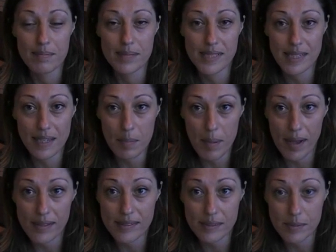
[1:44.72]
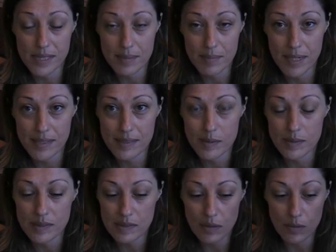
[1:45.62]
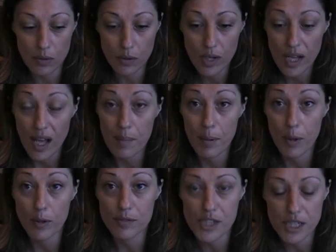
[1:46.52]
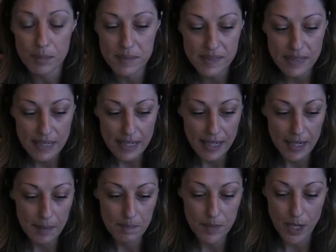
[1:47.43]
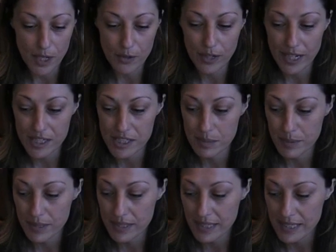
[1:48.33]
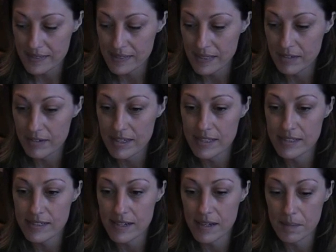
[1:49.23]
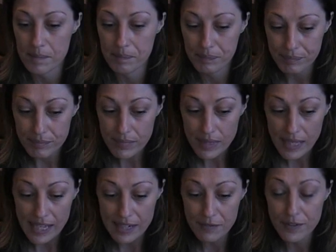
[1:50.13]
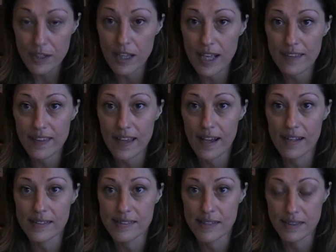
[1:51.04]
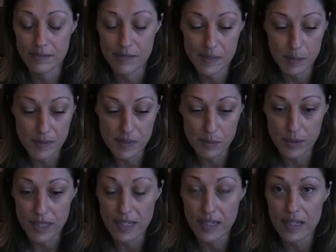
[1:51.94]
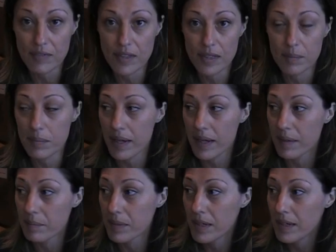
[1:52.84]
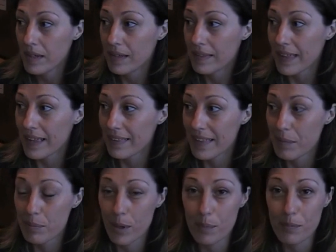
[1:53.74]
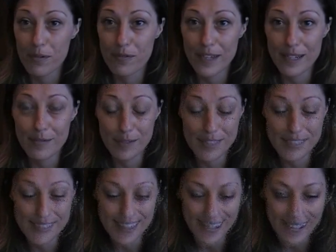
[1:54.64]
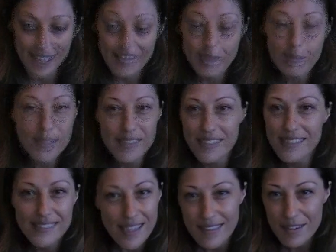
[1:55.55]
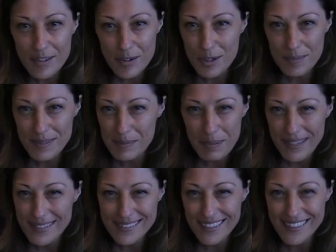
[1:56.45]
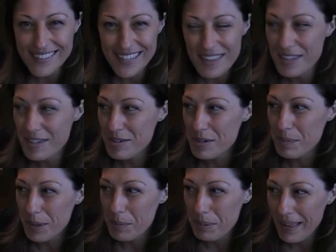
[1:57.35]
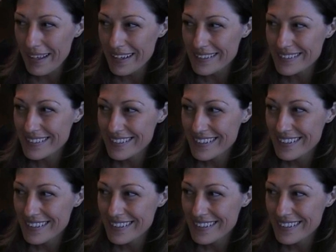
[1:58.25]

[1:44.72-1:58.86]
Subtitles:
sticky pasta with tomato sauce or a bowl of chips. I could actually bring the kids here and feel like the aunt's done the responsible thing and given them their proper feed for the day. It's almost like Southern Europe. This place is like Southern Europe on a plate.